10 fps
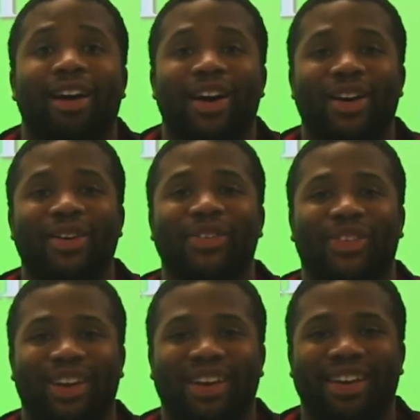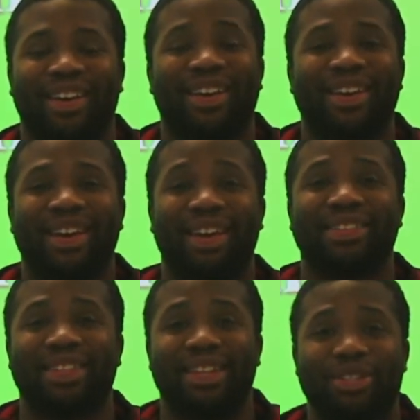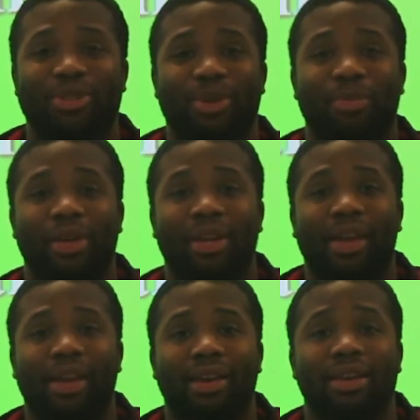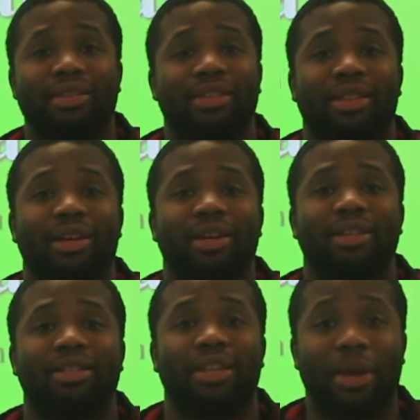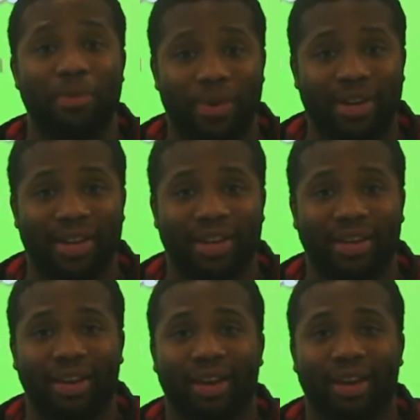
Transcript: All right, our next instrument is the timpani.